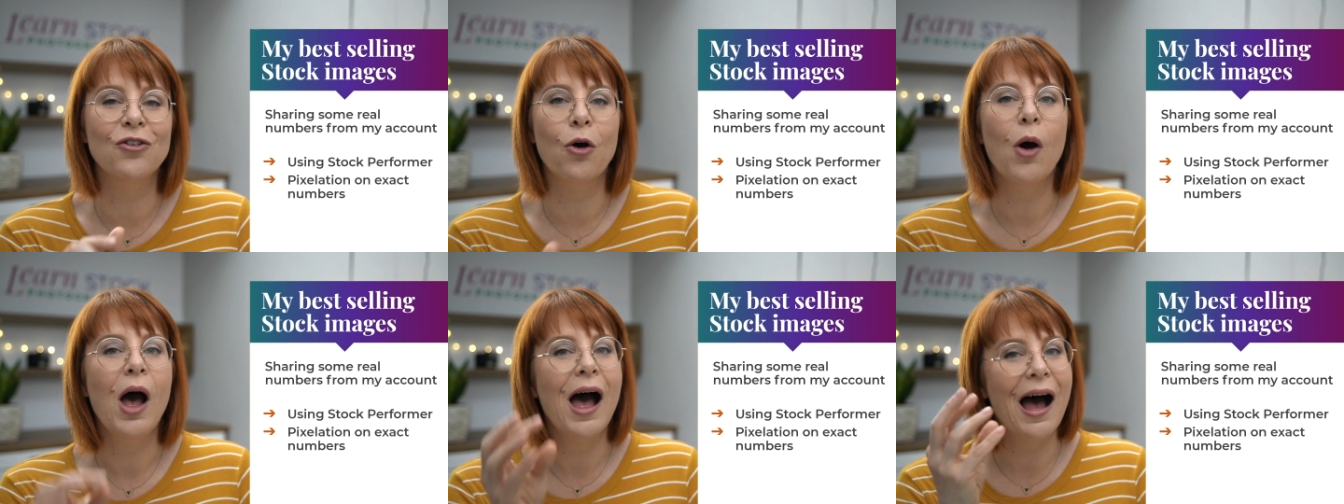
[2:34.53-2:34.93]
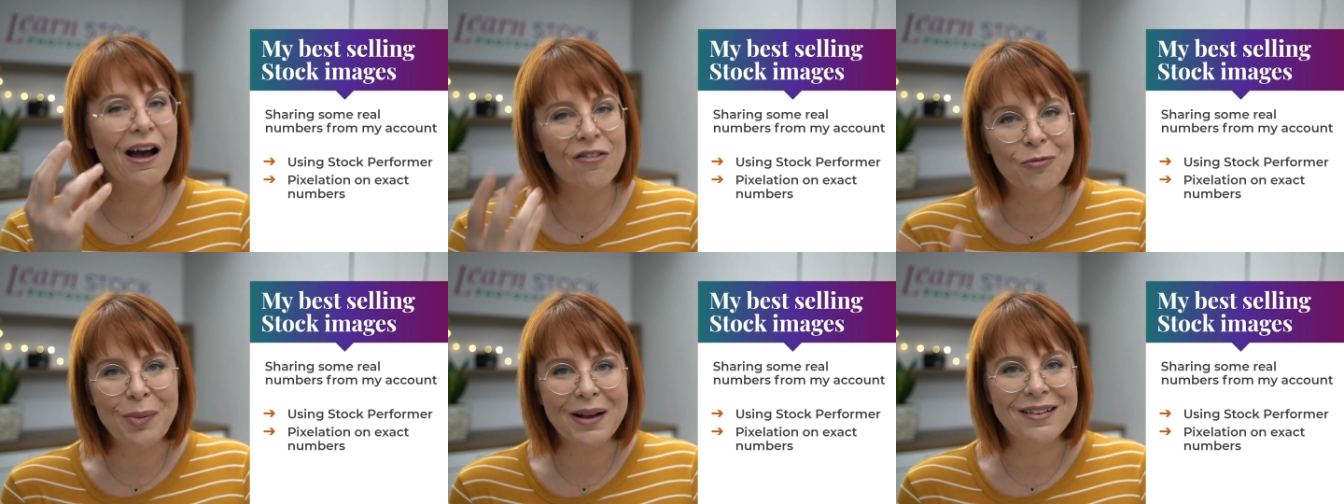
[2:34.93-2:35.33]
So
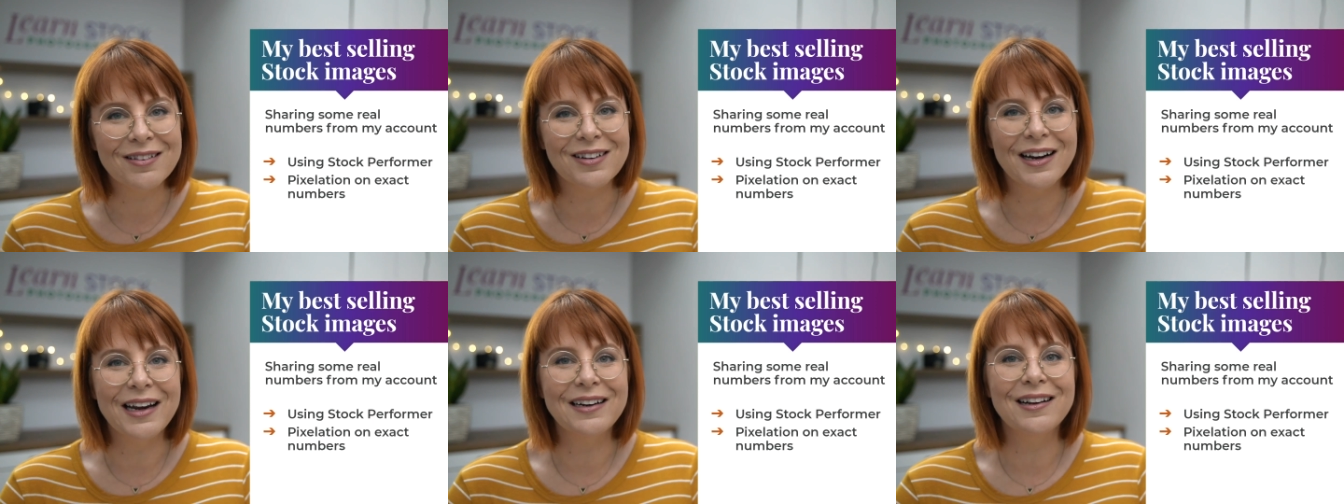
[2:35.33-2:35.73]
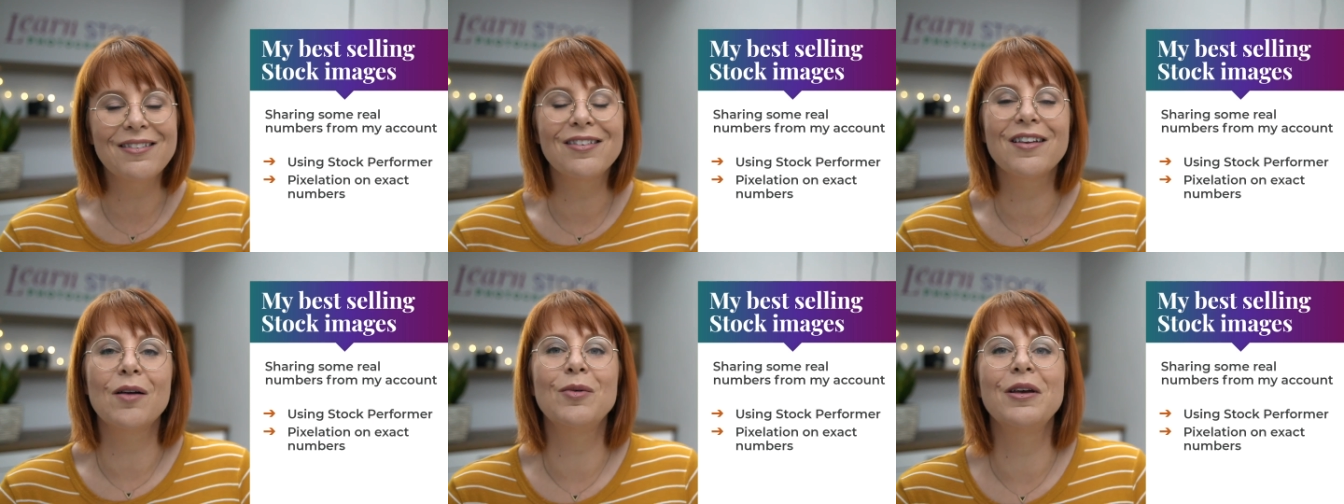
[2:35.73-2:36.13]
I've pixelated
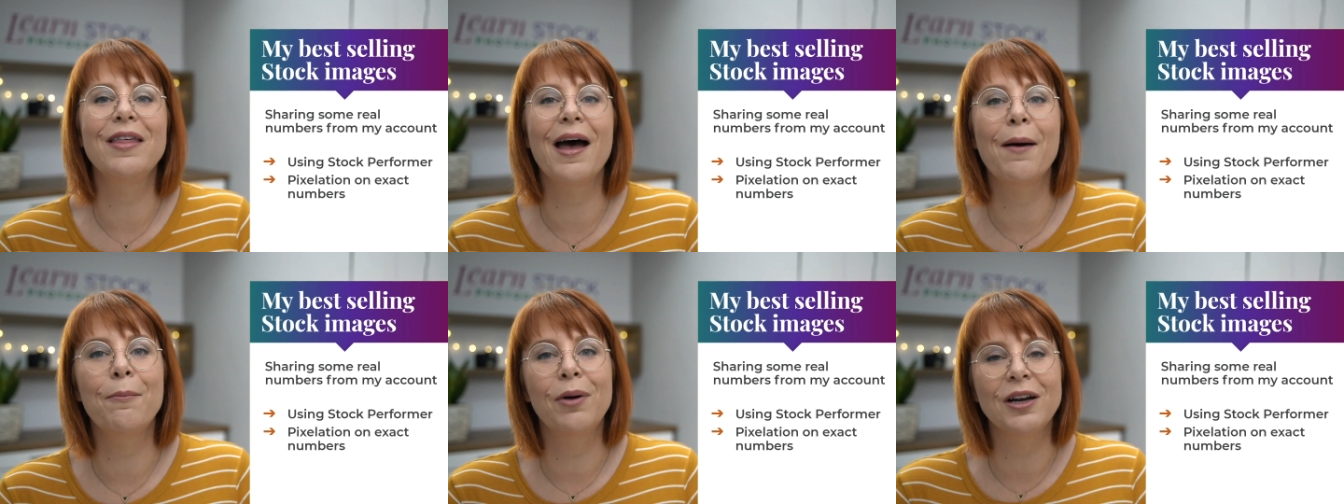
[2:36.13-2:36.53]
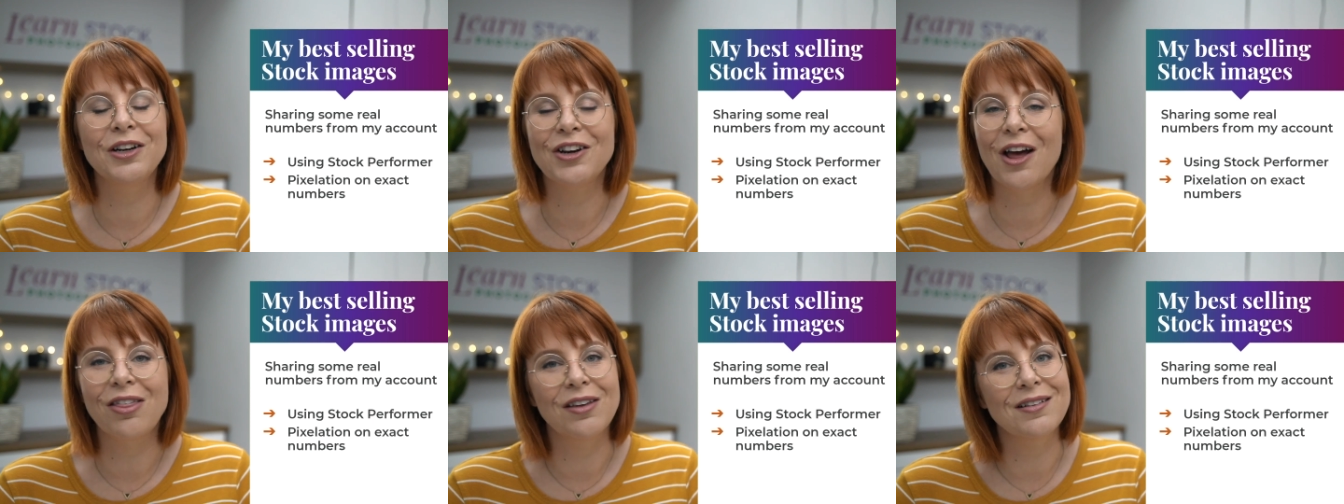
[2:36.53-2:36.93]
some of them, but
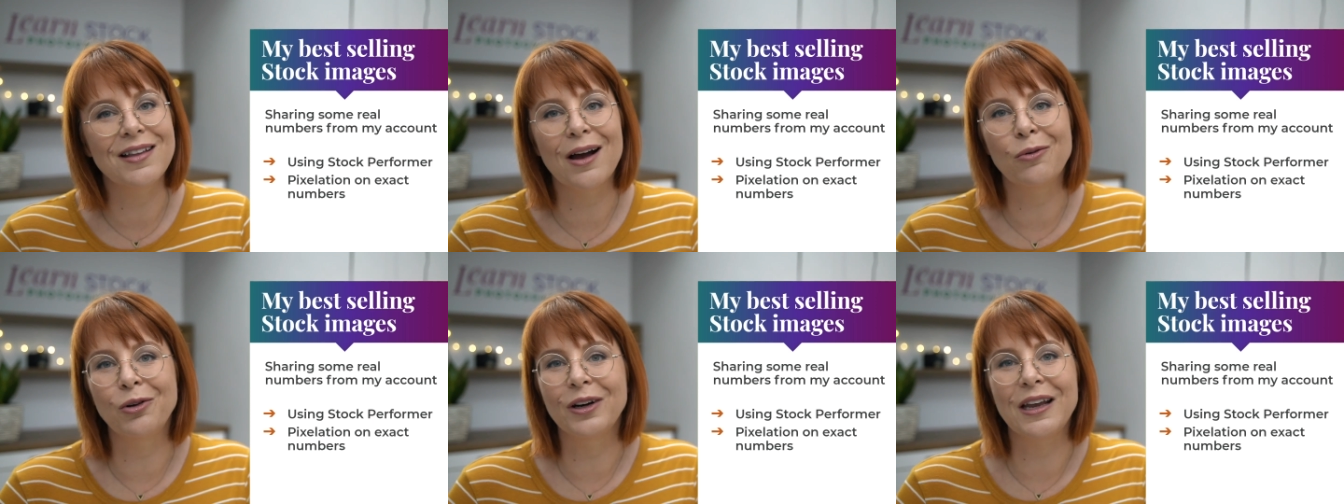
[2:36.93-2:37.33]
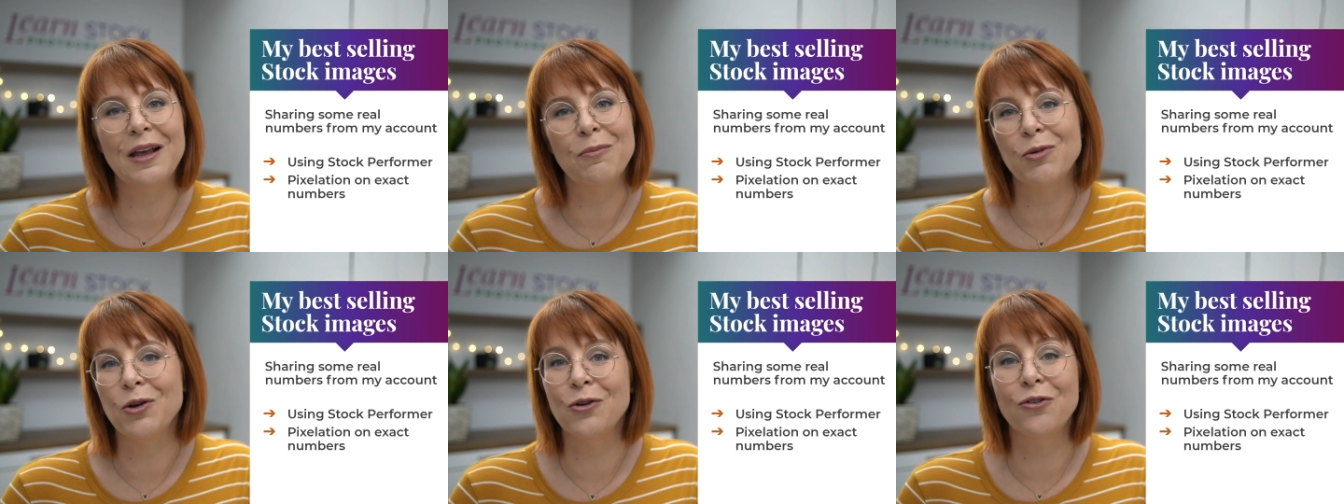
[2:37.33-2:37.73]
nothing that will
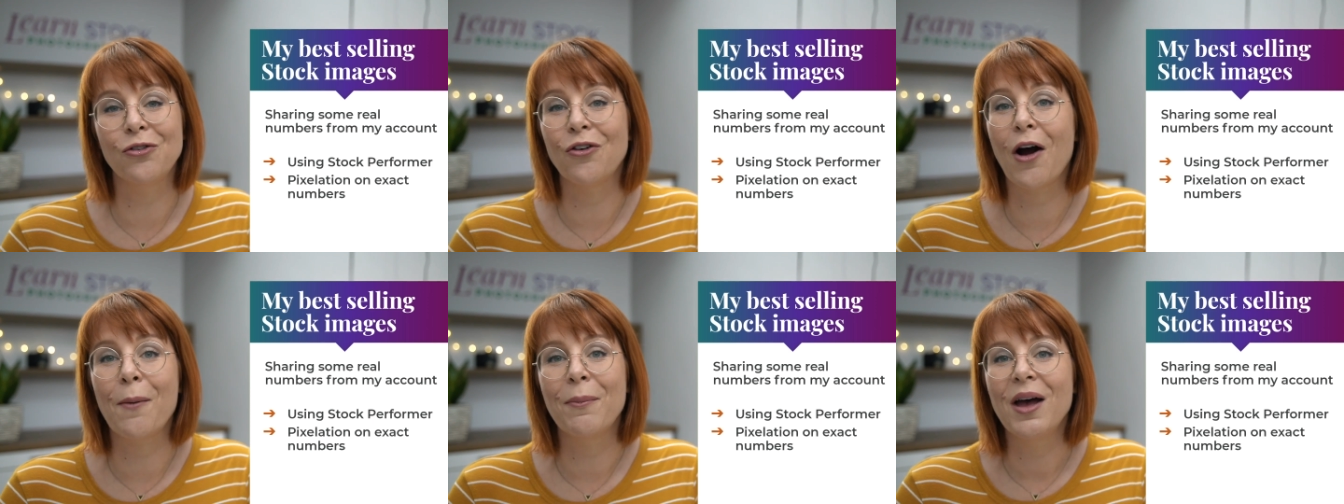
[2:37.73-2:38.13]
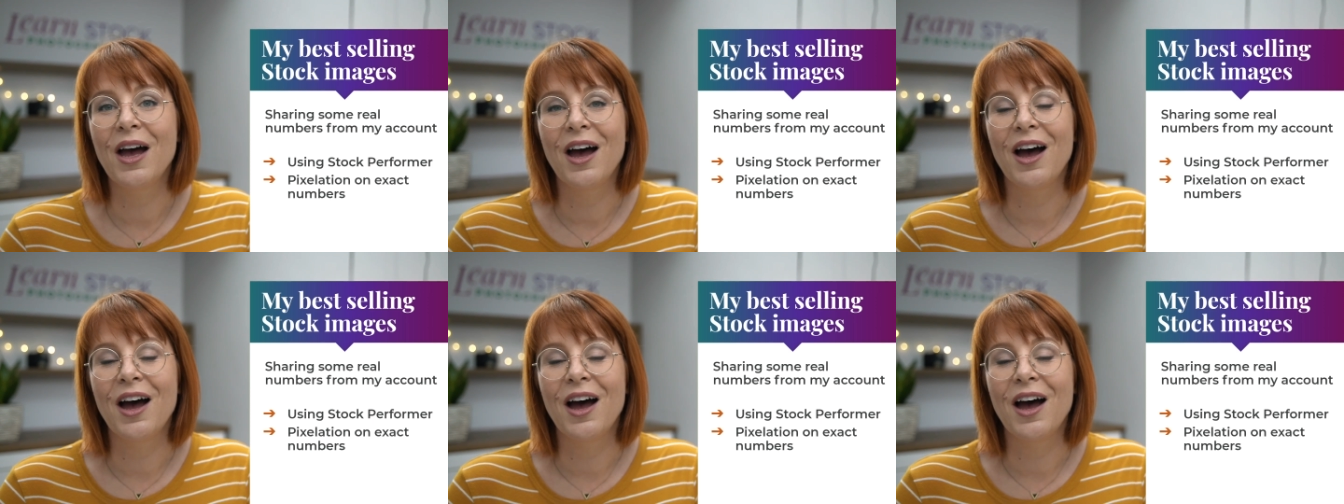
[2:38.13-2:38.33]
keep you from